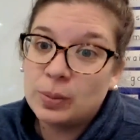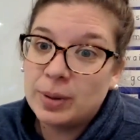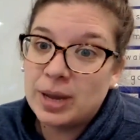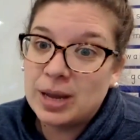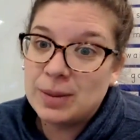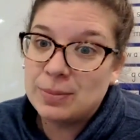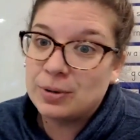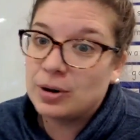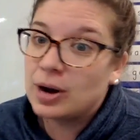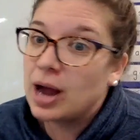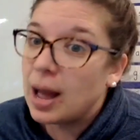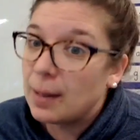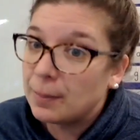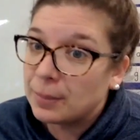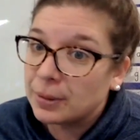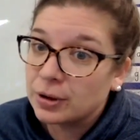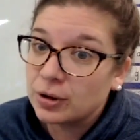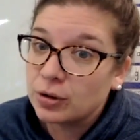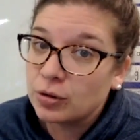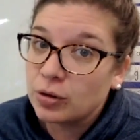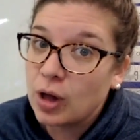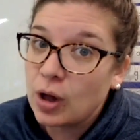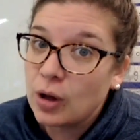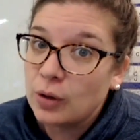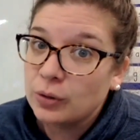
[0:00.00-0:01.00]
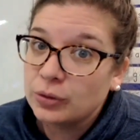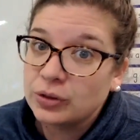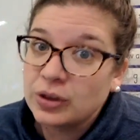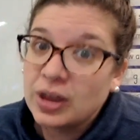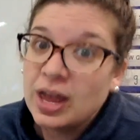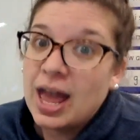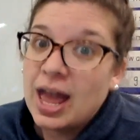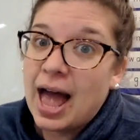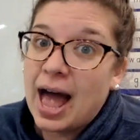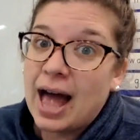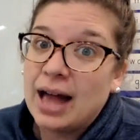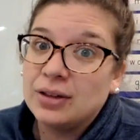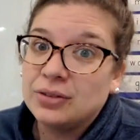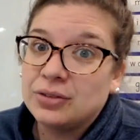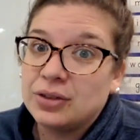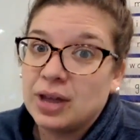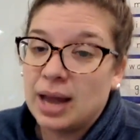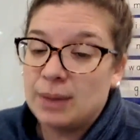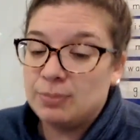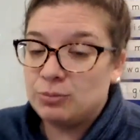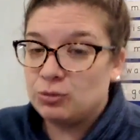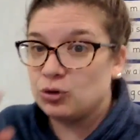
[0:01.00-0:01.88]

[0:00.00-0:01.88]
paper up and close as I'm